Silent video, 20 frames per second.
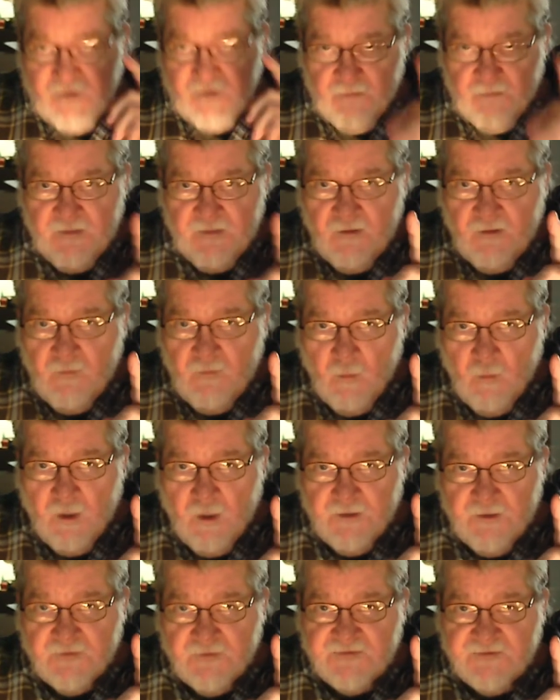to be one of
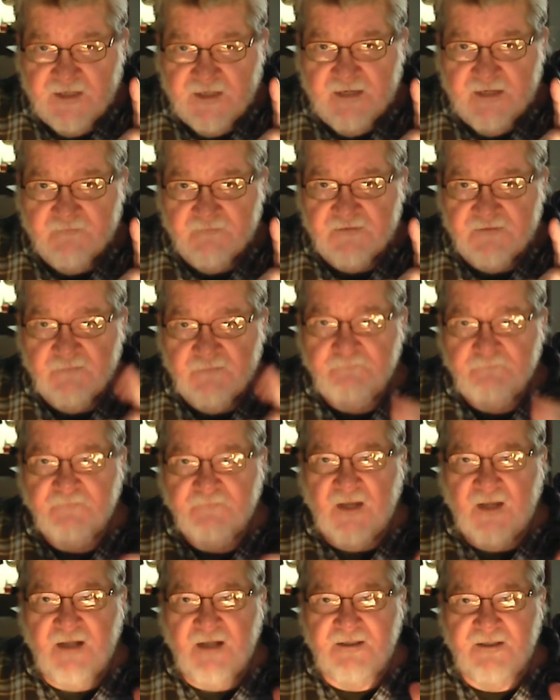your saves,
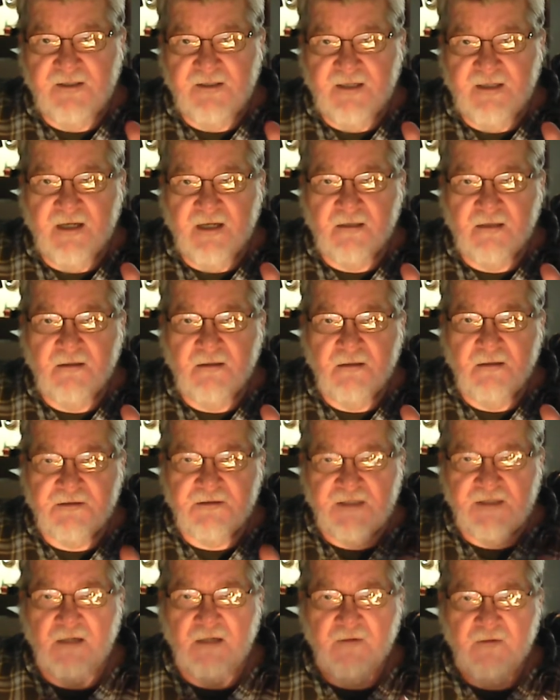and you get
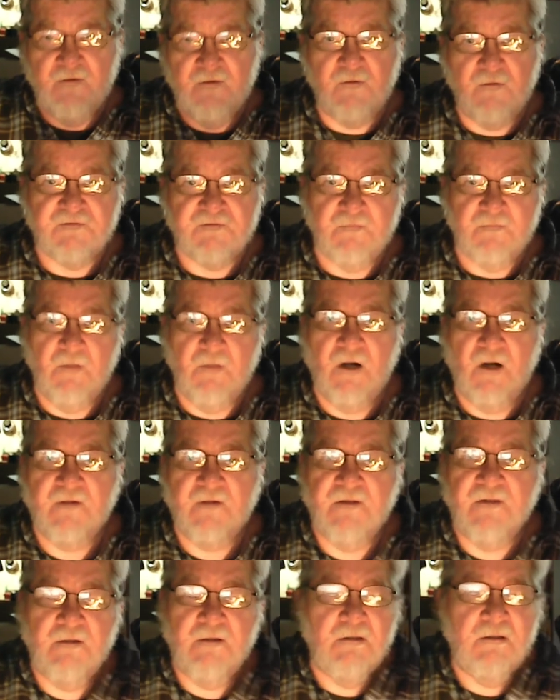10 of those a month.
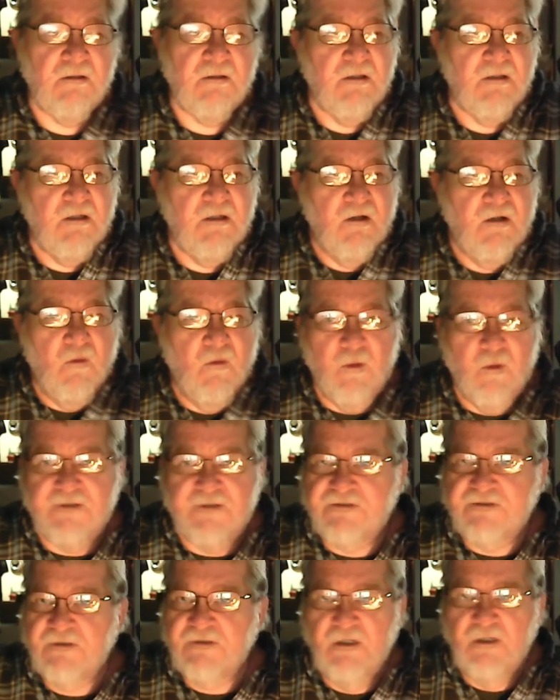
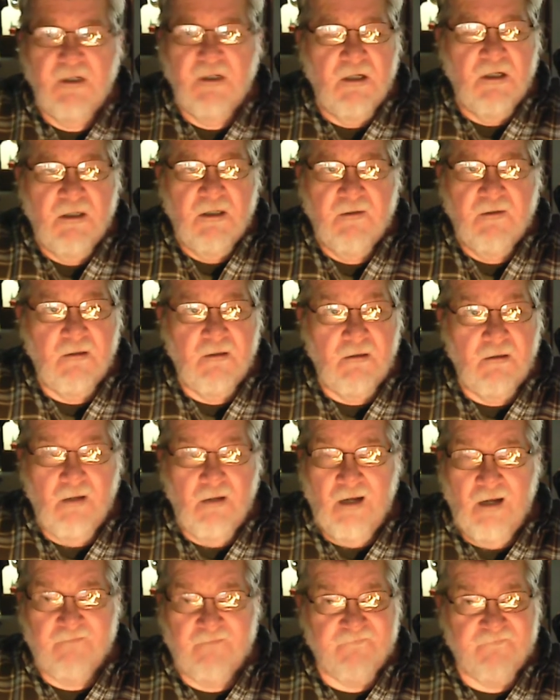which
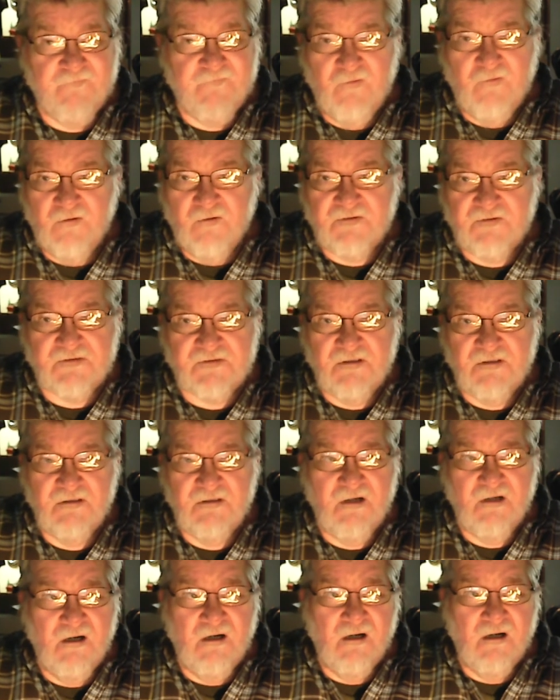at first
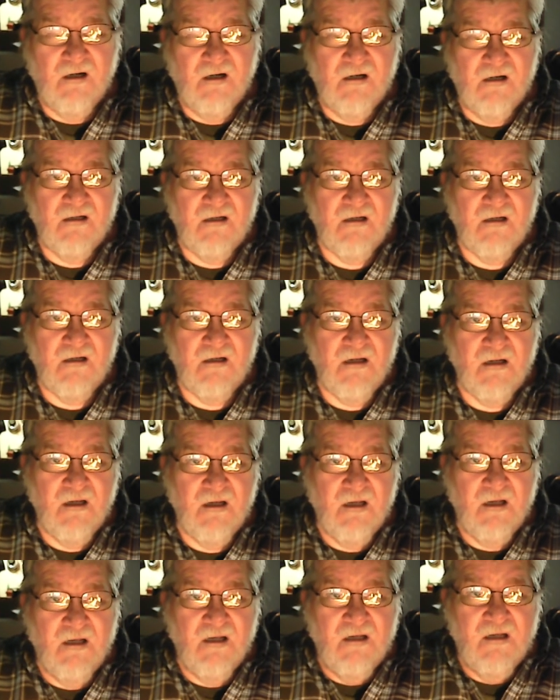I
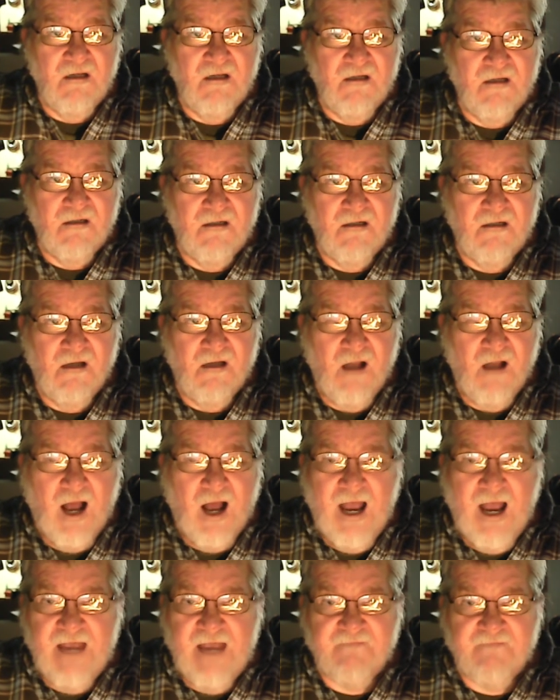
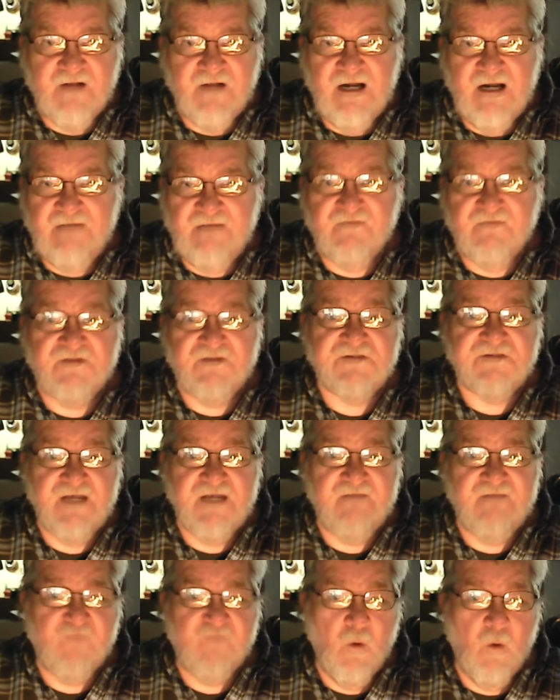have not even
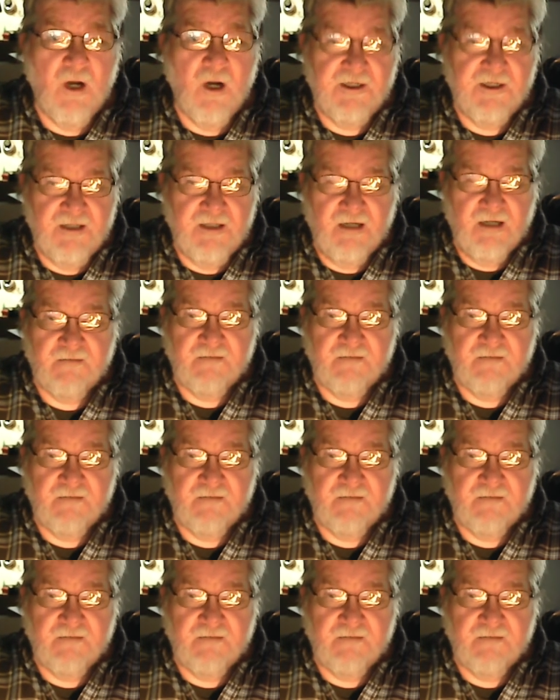saved one yet.